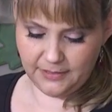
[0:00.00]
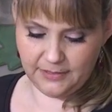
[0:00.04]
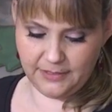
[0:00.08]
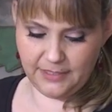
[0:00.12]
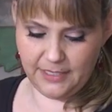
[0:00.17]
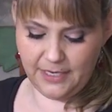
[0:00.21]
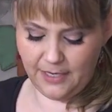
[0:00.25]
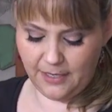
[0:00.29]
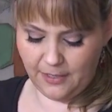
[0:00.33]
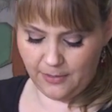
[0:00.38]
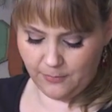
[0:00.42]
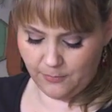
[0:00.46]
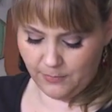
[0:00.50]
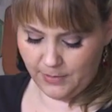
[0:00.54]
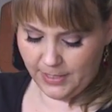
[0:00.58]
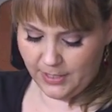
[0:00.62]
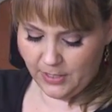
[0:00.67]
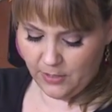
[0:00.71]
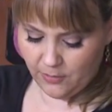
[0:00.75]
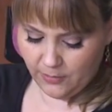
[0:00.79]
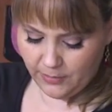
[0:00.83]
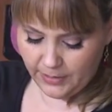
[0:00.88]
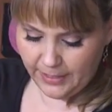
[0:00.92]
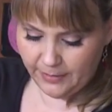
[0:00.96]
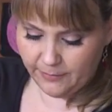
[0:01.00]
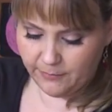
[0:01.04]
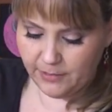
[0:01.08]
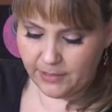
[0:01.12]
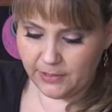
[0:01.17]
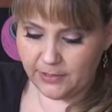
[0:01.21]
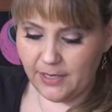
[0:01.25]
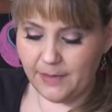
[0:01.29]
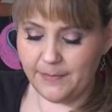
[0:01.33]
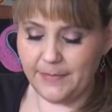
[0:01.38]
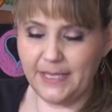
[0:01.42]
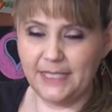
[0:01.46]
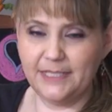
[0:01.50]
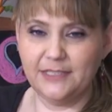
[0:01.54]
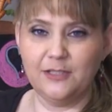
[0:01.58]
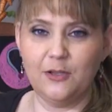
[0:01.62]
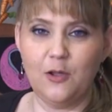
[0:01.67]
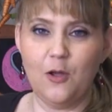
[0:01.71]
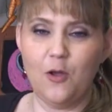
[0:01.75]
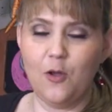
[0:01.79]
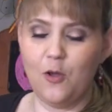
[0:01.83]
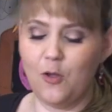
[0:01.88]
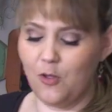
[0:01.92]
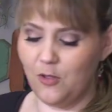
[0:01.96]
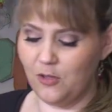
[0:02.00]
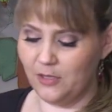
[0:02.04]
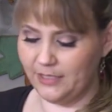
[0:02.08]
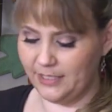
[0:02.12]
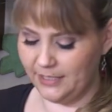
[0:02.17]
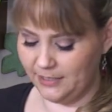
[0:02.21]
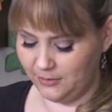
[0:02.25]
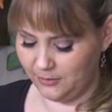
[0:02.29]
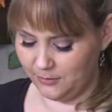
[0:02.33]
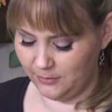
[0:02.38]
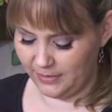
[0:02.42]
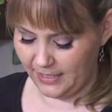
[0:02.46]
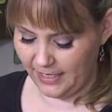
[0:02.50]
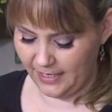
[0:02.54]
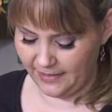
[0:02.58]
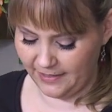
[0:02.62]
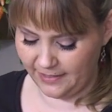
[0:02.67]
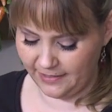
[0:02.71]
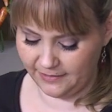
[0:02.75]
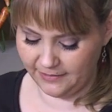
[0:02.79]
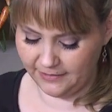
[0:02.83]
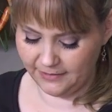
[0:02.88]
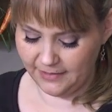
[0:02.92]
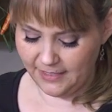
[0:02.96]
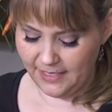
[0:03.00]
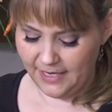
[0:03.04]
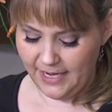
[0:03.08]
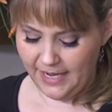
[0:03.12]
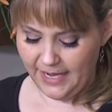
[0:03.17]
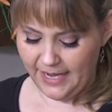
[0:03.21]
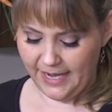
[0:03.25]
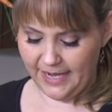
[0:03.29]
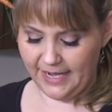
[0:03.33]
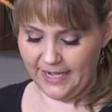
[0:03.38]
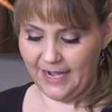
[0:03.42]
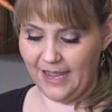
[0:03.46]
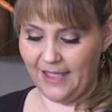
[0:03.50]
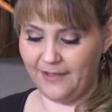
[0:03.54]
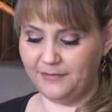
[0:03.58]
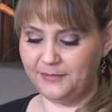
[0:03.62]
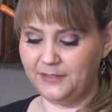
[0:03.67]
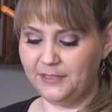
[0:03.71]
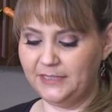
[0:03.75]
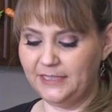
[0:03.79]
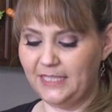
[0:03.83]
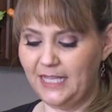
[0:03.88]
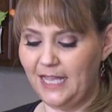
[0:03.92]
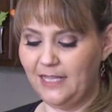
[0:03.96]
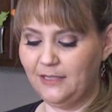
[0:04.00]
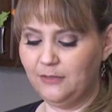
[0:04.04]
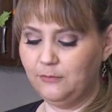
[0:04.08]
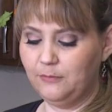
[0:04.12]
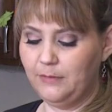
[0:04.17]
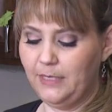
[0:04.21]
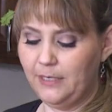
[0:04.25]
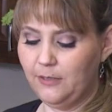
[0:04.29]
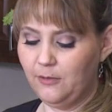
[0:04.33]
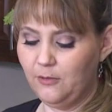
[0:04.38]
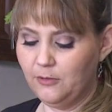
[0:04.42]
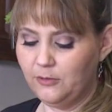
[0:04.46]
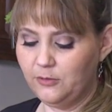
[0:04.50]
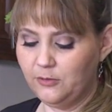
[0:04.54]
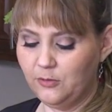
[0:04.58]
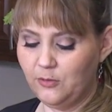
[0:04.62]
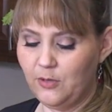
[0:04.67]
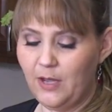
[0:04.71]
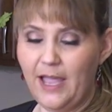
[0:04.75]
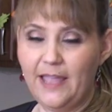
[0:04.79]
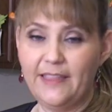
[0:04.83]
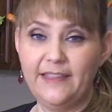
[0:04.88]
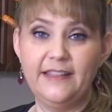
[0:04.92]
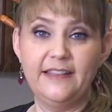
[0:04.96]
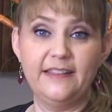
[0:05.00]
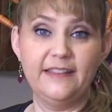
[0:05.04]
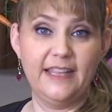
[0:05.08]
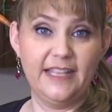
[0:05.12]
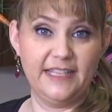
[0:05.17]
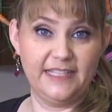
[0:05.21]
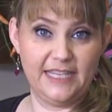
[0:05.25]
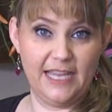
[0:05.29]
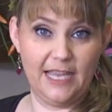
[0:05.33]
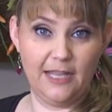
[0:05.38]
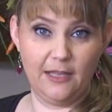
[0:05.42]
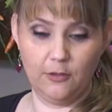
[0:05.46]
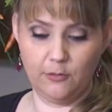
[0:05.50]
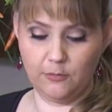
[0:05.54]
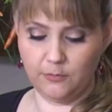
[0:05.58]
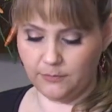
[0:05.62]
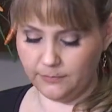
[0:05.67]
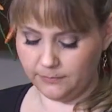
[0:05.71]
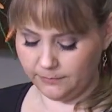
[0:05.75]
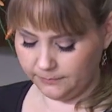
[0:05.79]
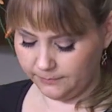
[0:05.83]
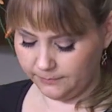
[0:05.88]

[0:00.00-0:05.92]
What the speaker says: There we go. And we're gonna mix all this together. And after that, we are also adding the Jell-o.